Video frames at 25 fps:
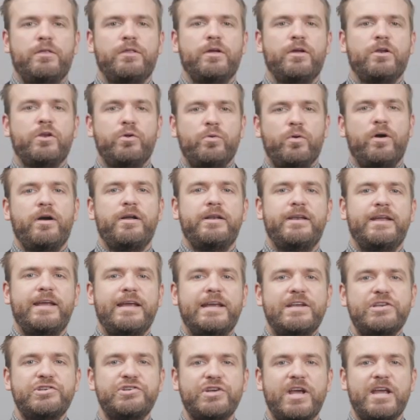The
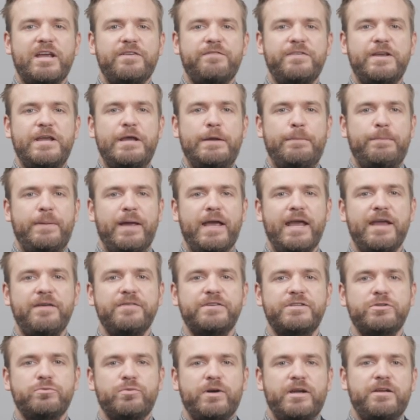Liaoning JV
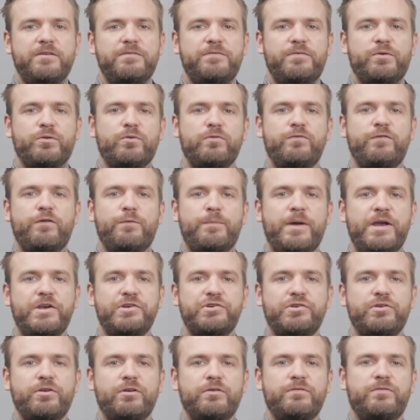paves the way for the
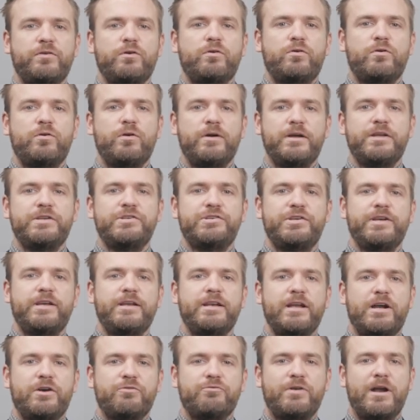formation of
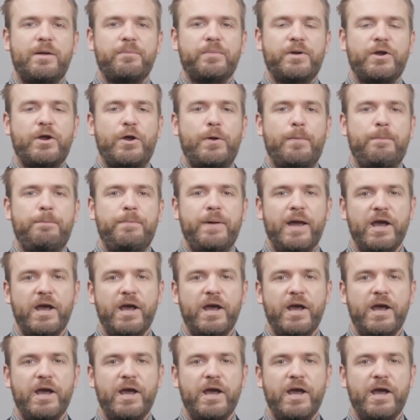Huajin Aramco